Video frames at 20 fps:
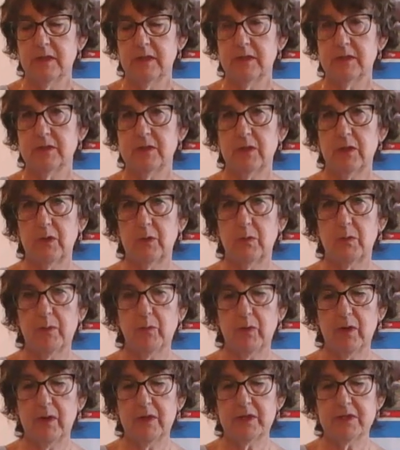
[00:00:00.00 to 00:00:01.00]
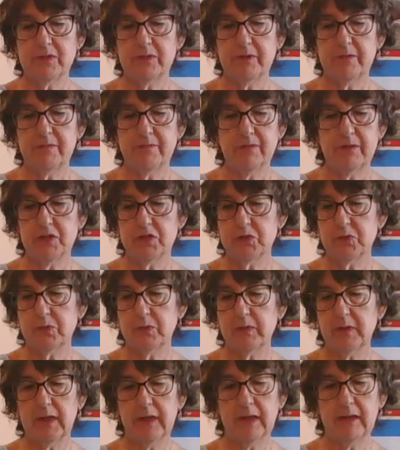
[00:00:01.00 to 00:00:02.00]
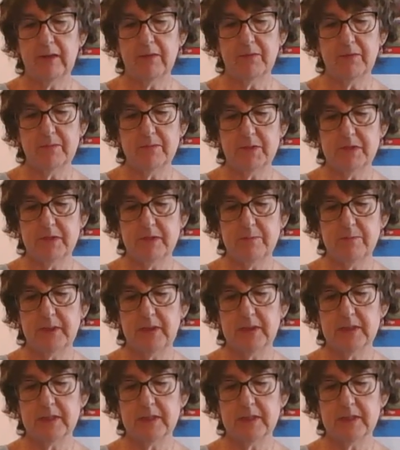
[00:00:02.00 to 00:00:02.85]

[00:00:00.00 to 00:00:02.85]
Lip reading: So we want to eventually get them to build